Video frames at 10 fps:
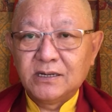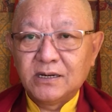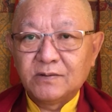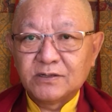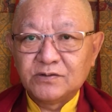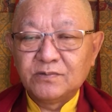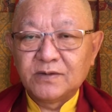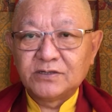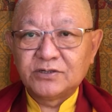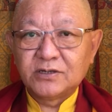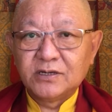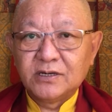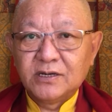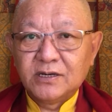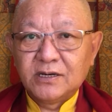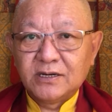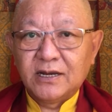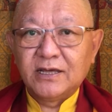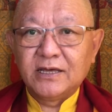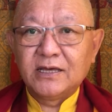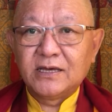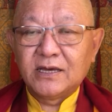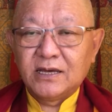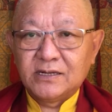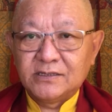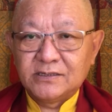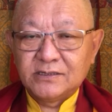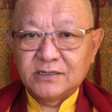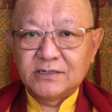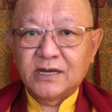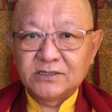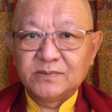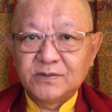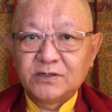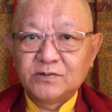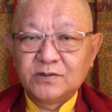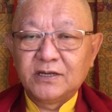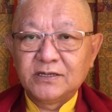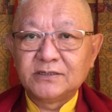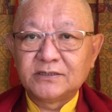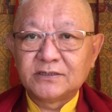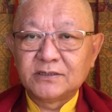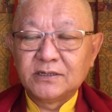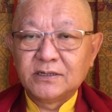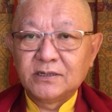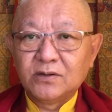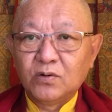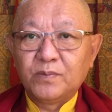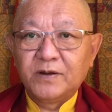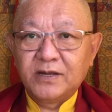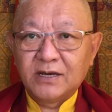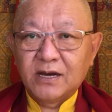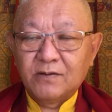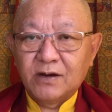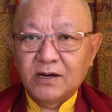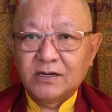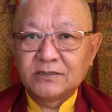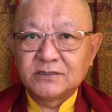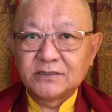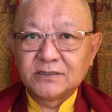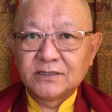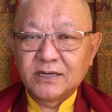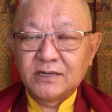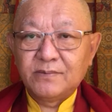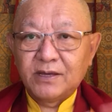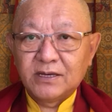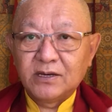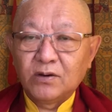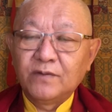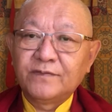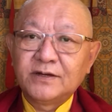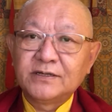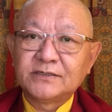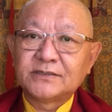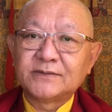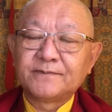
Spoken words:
our too much clinging and attachment to things, opening our heart and making offerings.